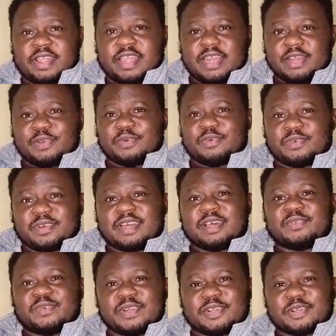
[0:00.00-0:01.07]
Hello
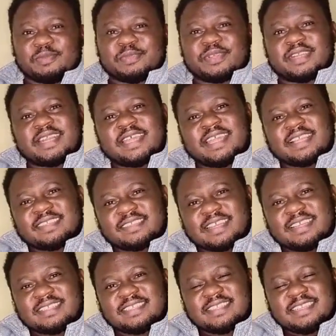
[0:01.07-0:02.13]
and welcome to another
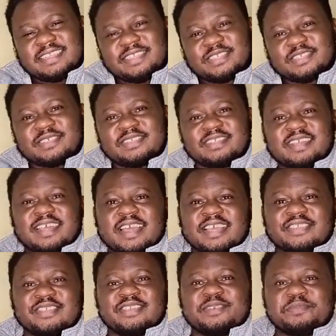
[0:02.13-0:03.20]
exciting edition. I
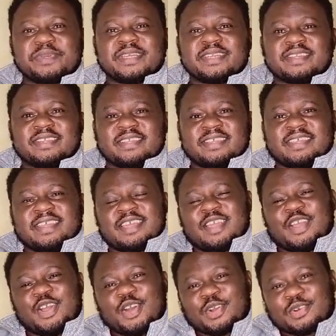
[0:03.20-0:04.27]
still remain
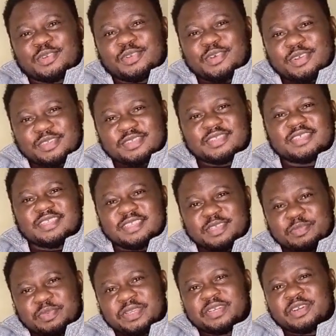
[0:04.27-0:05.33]
Uncle Nurse, the
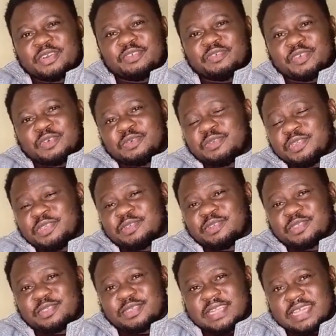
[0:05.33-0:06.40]
bearer of good
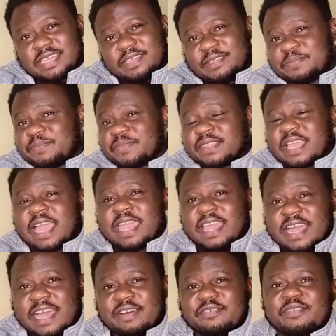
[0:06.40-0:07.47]
news. Today, I
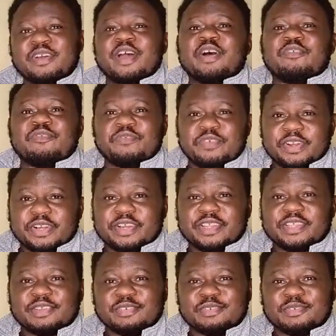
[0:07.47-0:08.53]
have a very
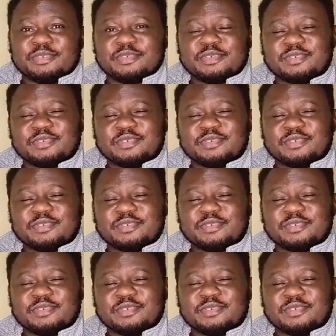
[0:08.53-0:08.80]
good